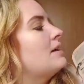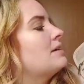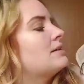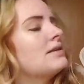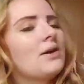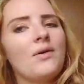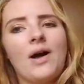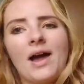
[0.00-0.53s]

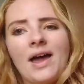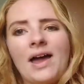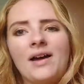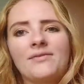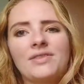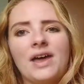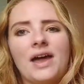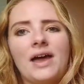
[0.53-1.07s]
So I
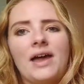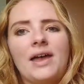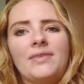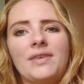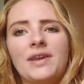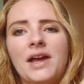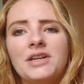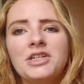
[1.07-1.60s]
have that.
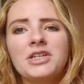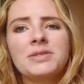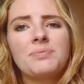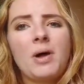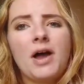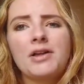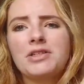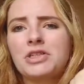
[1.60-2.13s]
And then I just
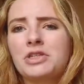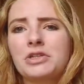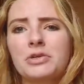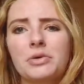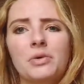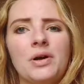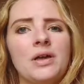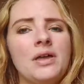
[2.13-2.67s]
bought
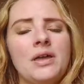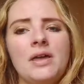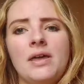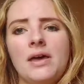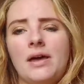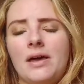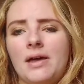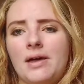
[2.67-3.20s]
2
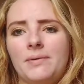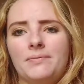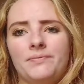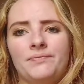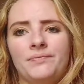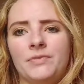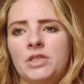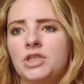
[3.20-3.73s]

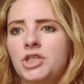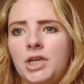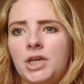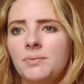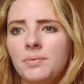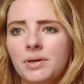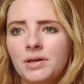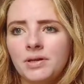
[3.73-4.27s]

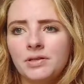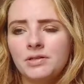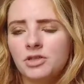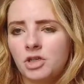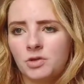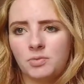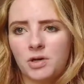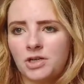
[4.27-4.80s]
cheap
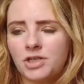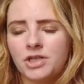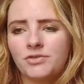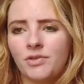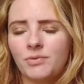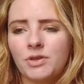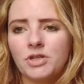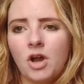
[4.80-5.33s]

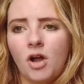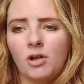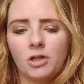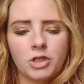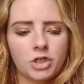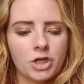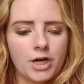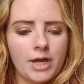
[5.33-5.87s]
toothbrushes from the
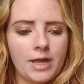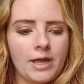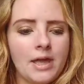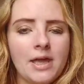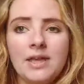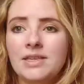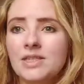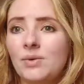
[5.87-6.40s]
Dollar Tree,
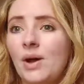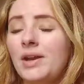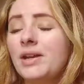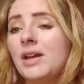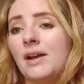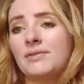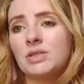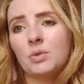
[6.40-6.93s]
so I
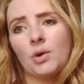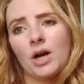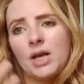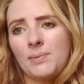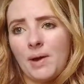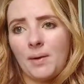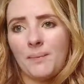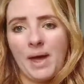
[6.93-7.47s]
didn't have to
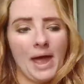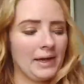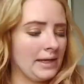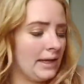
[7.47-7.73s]
worry about